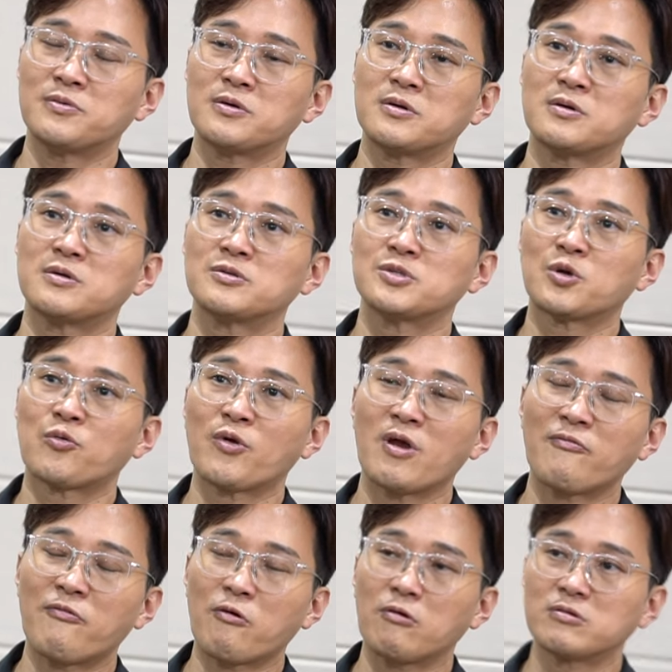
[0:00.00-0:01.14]
of all, so we are
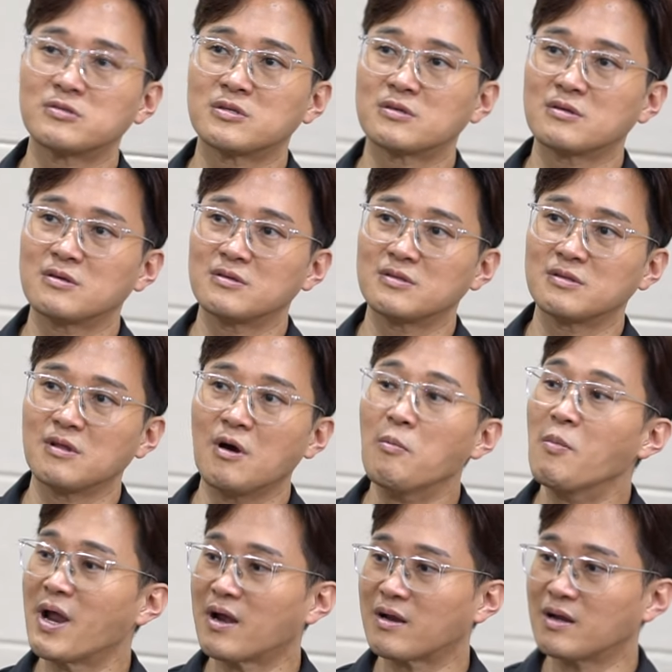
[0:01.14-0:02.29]
focusing on
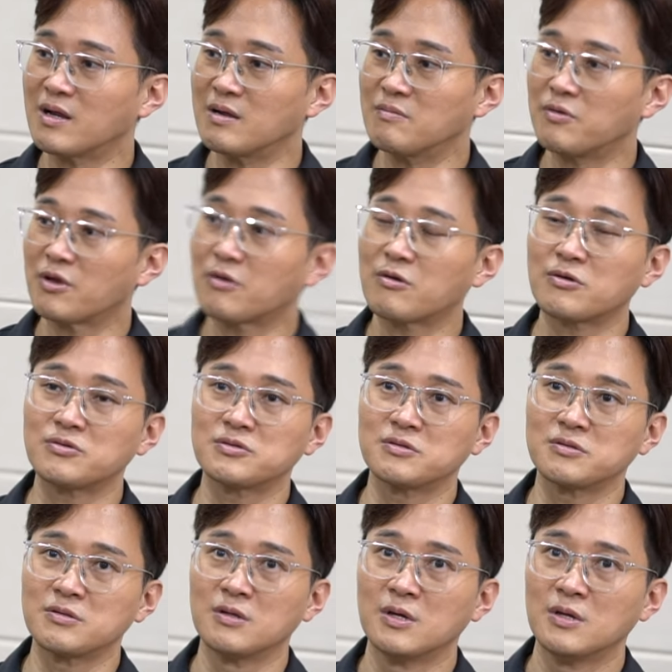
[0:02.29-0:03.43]
America because
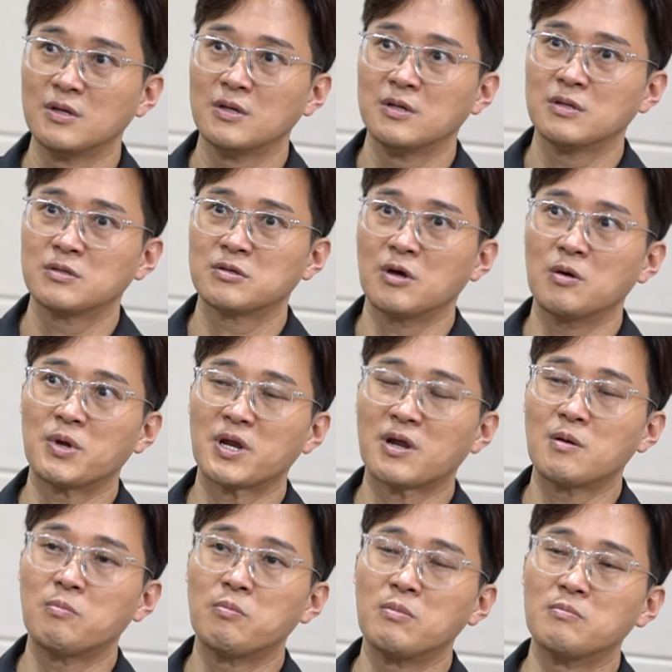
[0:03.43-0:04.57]

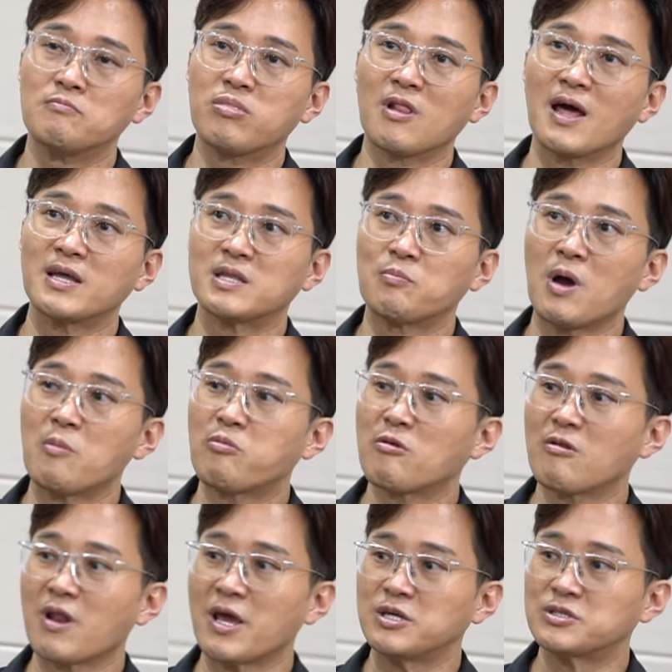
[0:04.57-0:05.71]
America blind
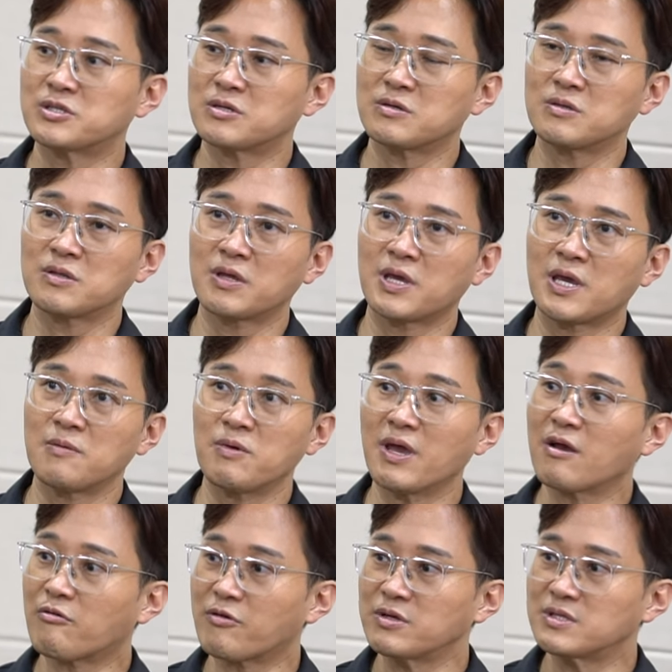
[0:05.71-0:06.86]
population keep
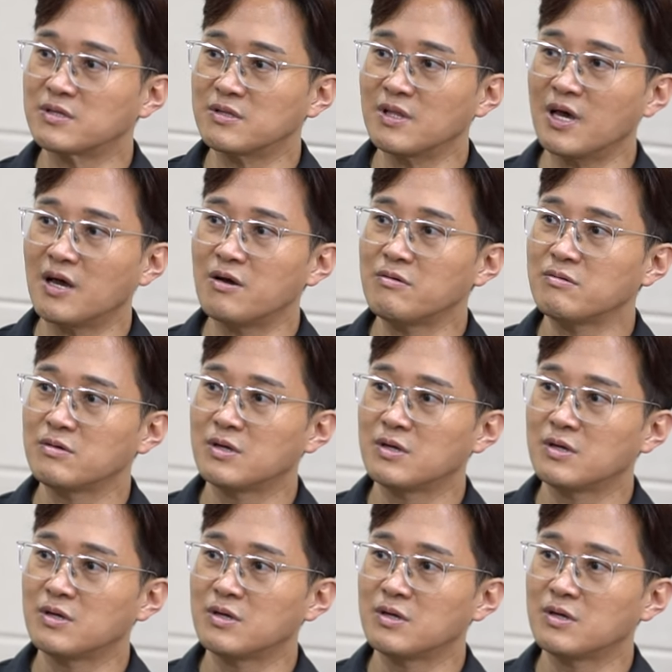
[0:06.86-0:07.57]
increasing now.